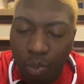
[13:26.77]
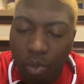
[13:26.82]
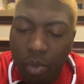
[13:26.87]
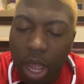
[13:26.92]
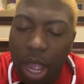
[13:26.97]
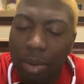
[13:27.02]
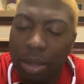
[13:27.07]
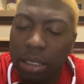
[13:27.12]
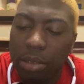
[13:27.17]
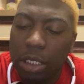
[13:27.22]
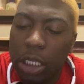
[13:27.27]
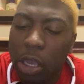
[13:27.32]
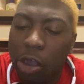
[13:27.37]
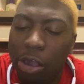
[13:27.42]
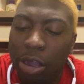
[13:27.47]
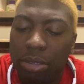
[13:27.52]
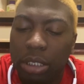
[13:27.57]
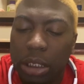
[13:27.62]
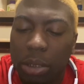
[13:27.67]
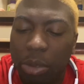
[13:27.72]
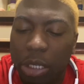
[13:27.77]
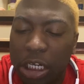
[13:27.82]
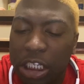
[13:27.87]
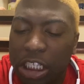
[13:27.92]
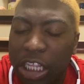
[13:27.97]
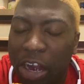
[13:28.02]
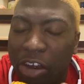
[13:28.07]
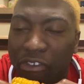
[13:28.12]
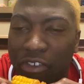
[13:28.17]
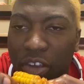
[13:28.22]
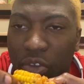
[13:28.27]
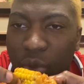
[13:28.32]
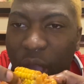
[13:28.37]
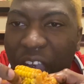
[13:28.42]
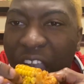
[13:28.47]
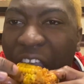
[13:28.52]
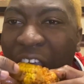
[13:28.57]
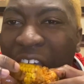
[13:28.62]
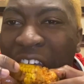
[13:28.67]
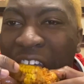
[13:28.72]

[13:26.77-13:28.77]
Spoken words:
He miss me. He going to come see me. This didn't feel right.